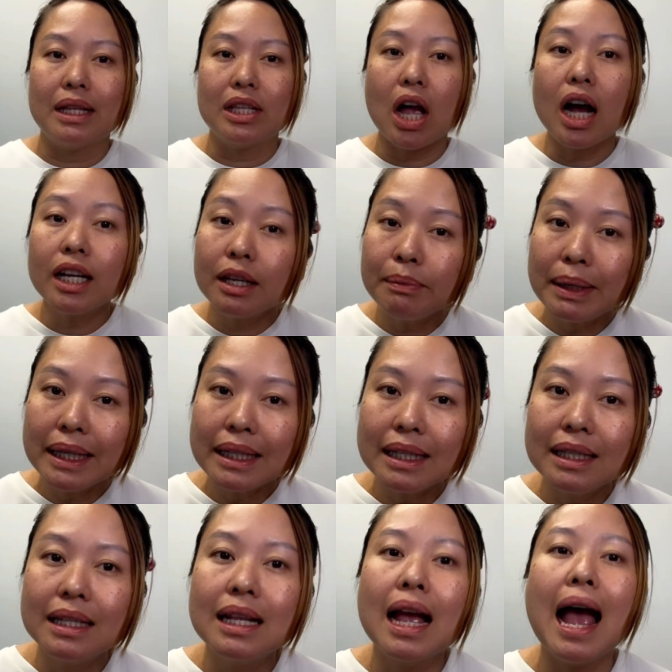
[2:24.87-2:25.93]

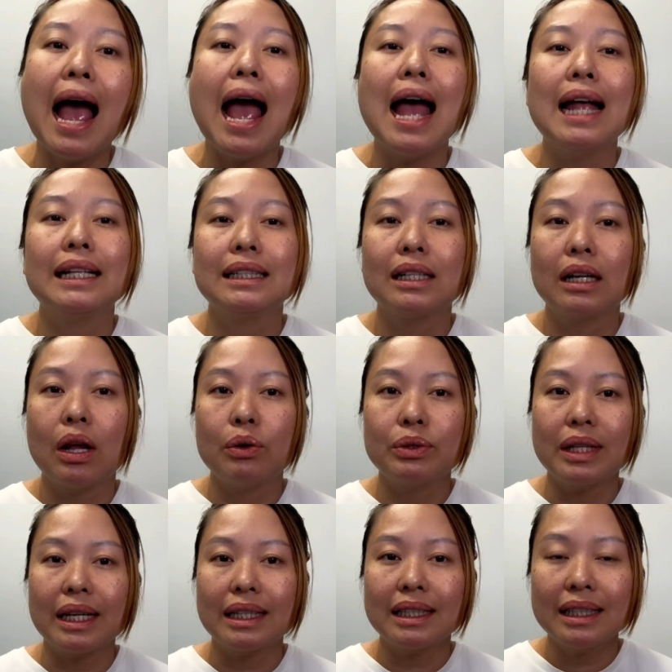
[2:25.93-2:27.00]
documents, and
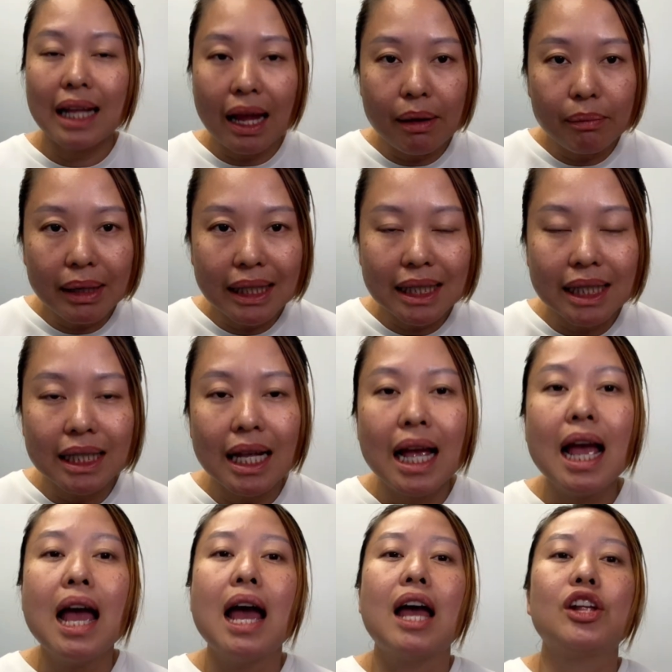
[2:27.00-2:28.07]
closing statements,
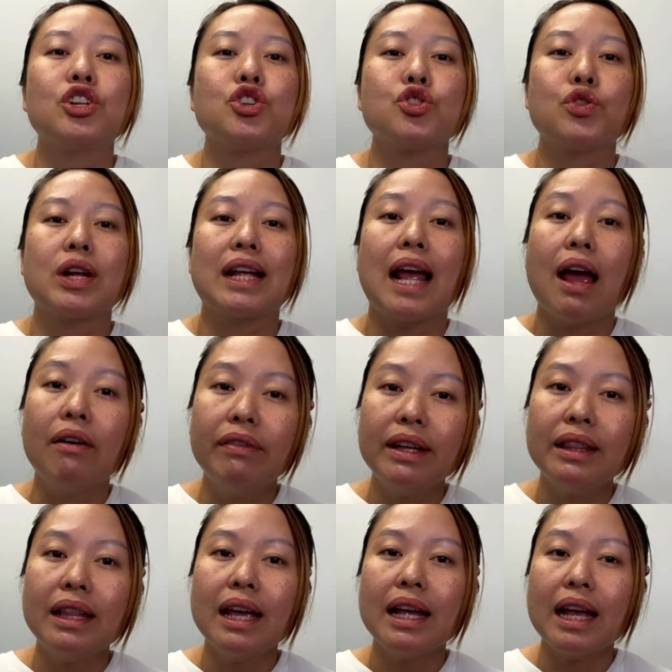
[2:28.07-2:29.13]
ensuring
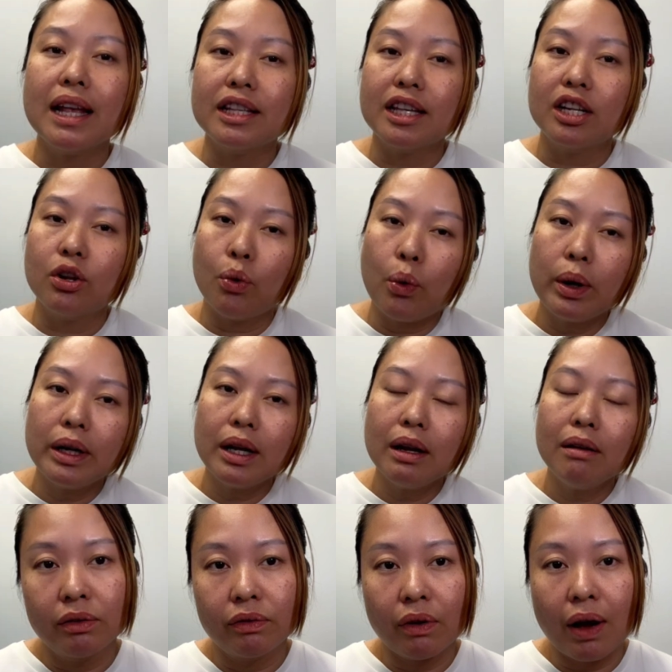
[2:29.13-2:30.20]
everything is in
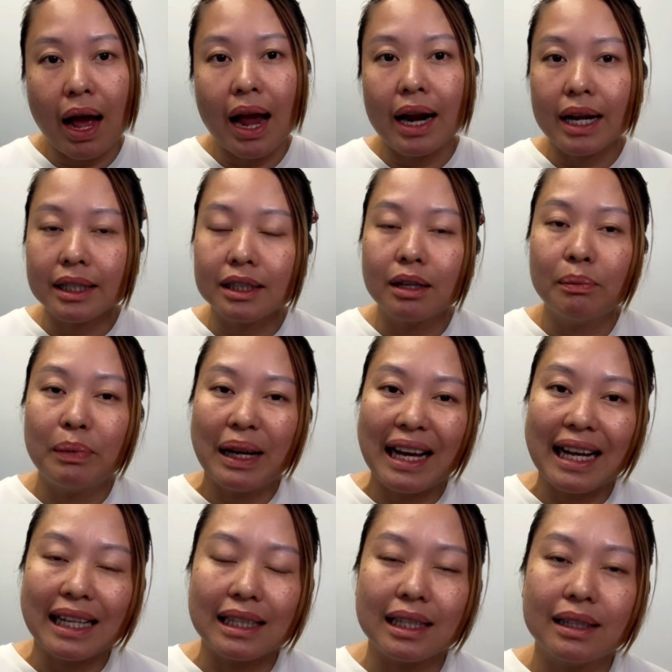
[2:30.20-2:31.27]
order for IRS
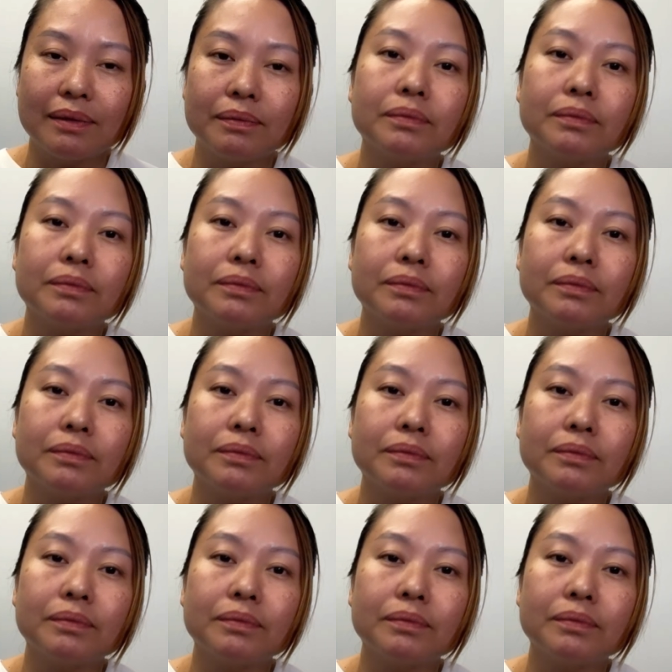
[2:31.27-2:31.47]
compliance.